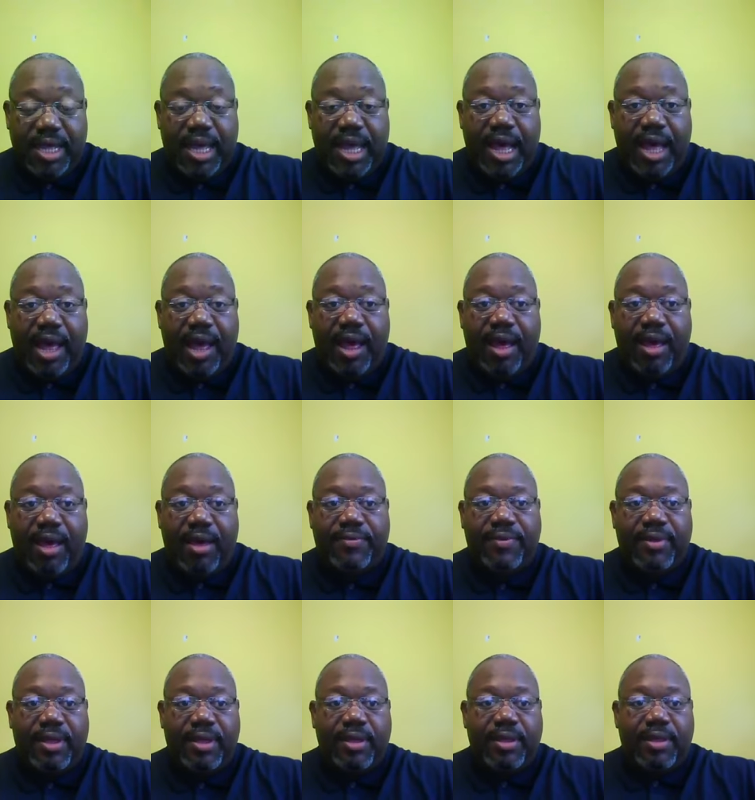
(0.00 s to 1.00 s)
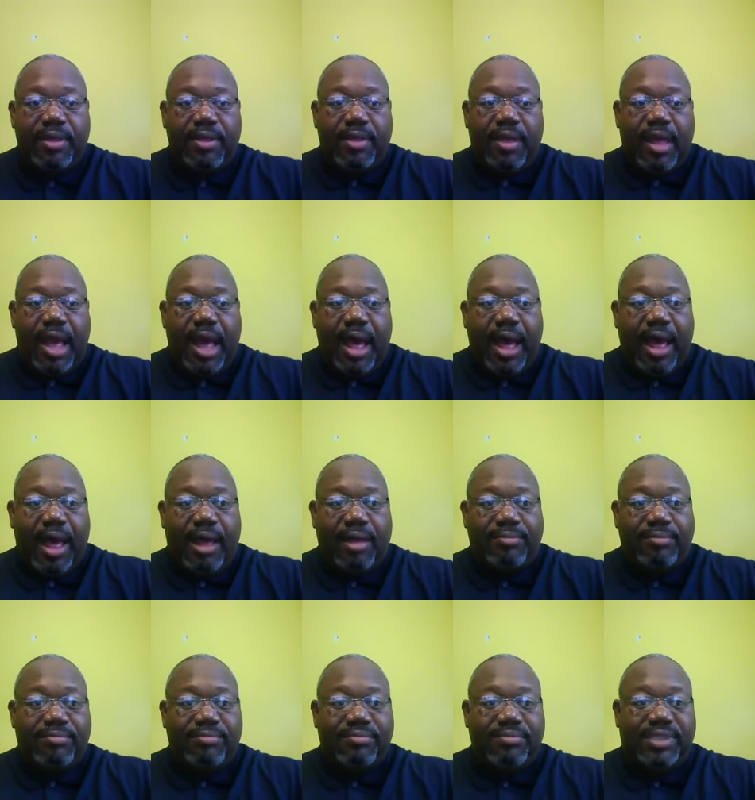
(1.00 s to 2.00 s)
of
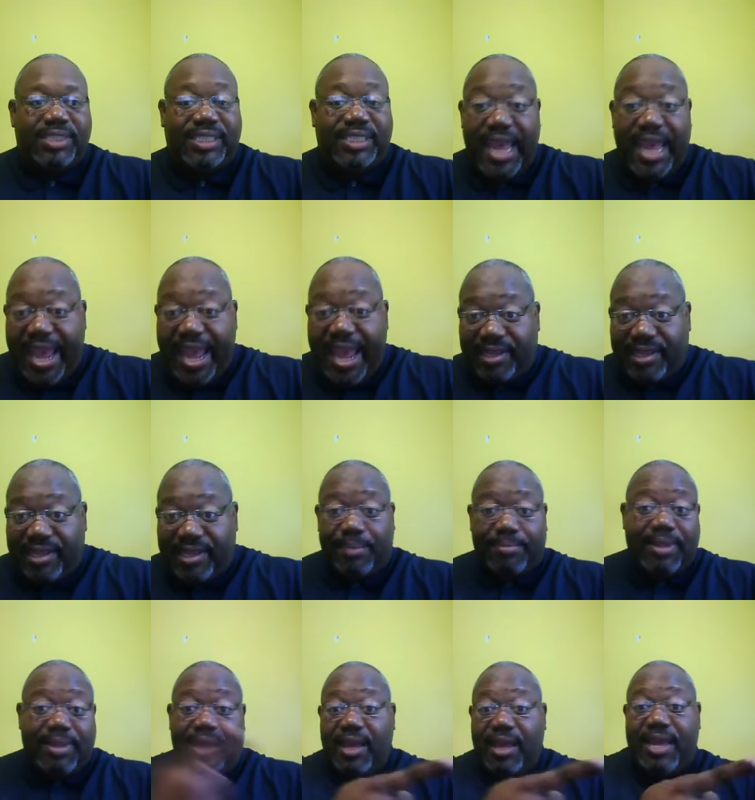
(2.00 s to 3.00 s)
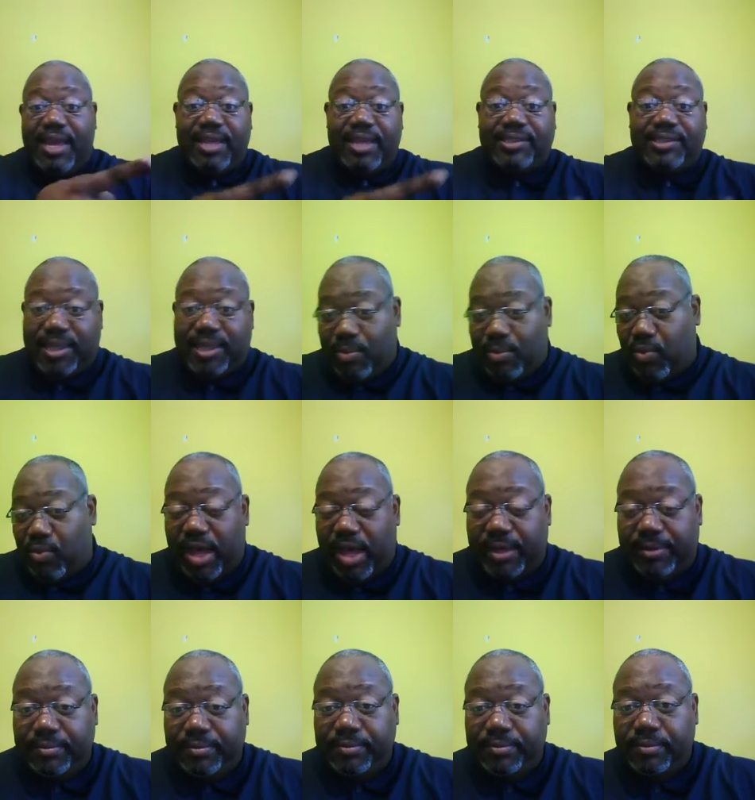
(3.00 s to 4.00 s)
um, saying something against
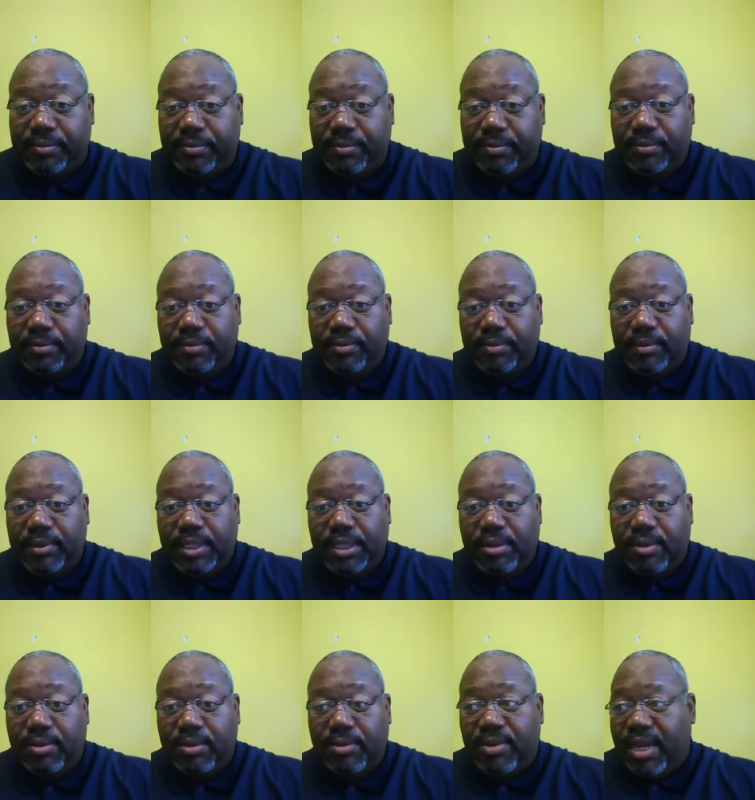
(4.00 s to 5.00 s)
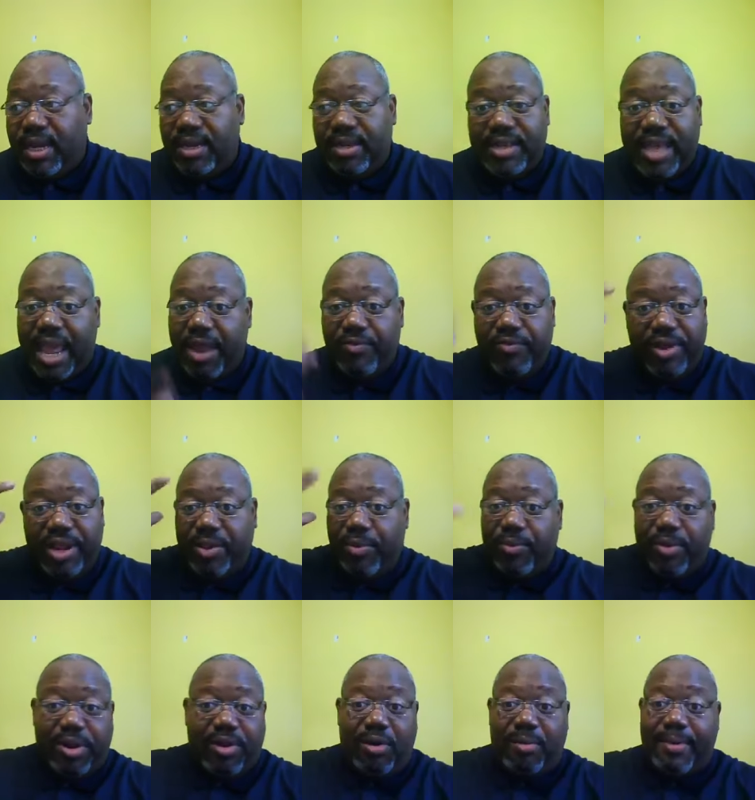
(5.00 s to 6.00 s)
someone when they really
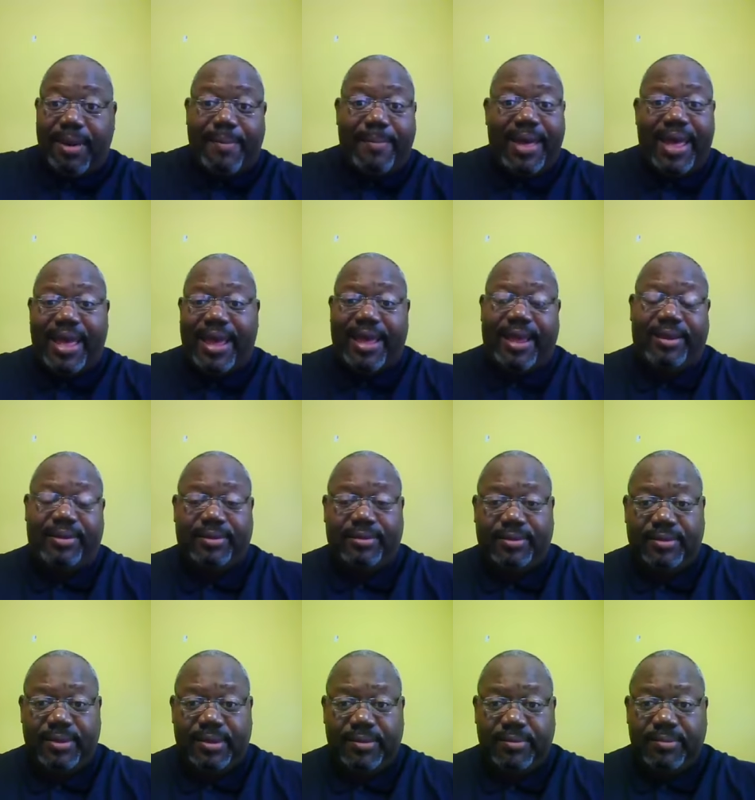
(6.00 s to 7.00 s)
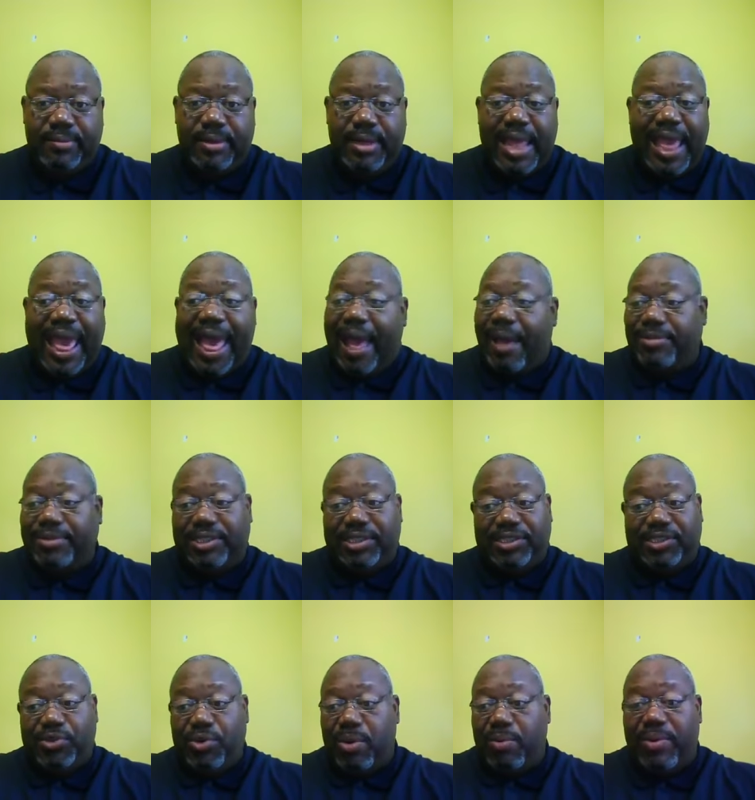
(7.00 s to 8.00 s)
weren't on my mind. I was
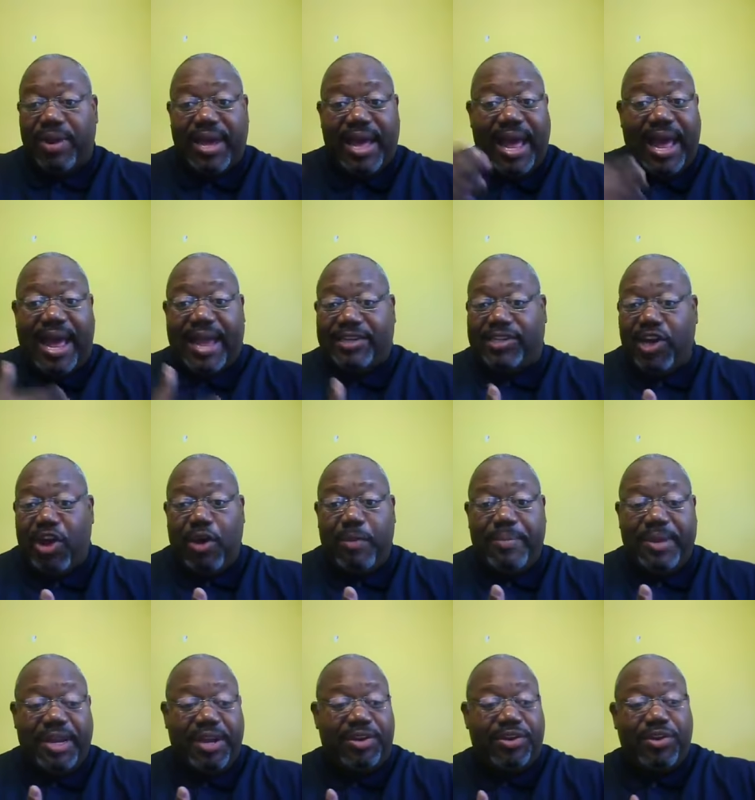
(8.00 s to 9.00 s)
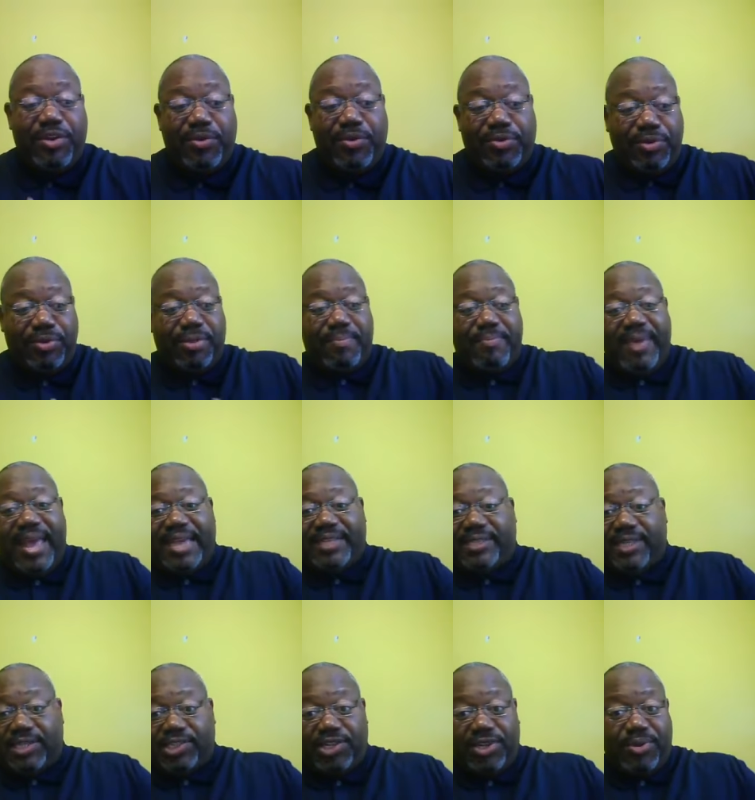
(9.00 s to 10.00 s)
just doing what God told me to do through the
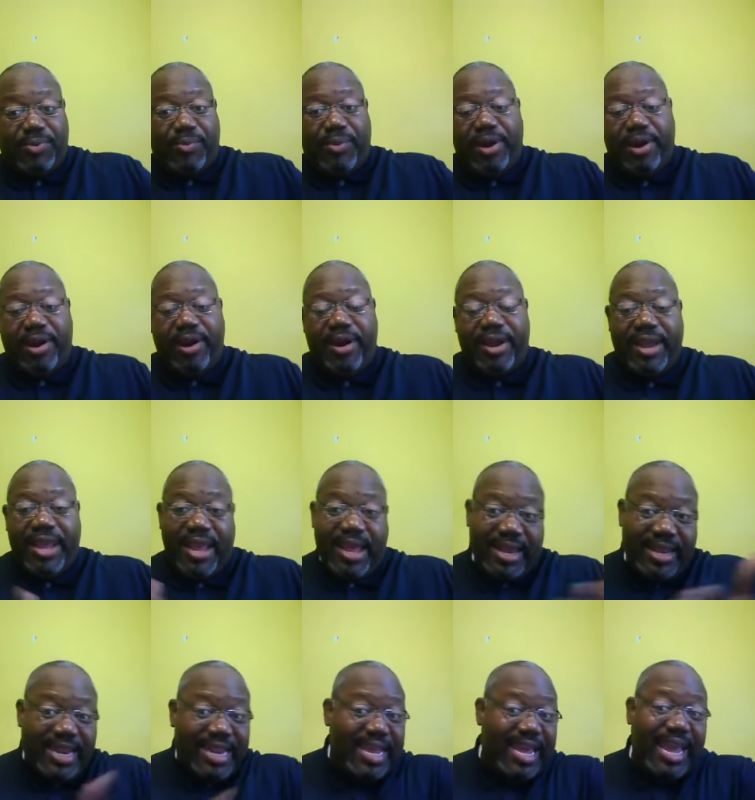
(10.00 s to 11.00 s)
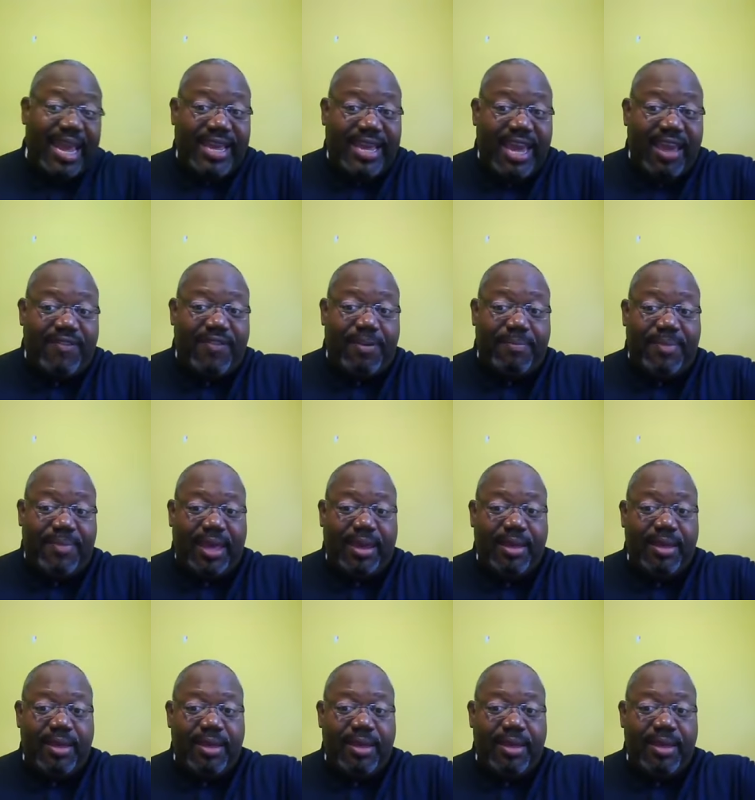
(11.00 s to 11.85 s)
message and the word that He had given me.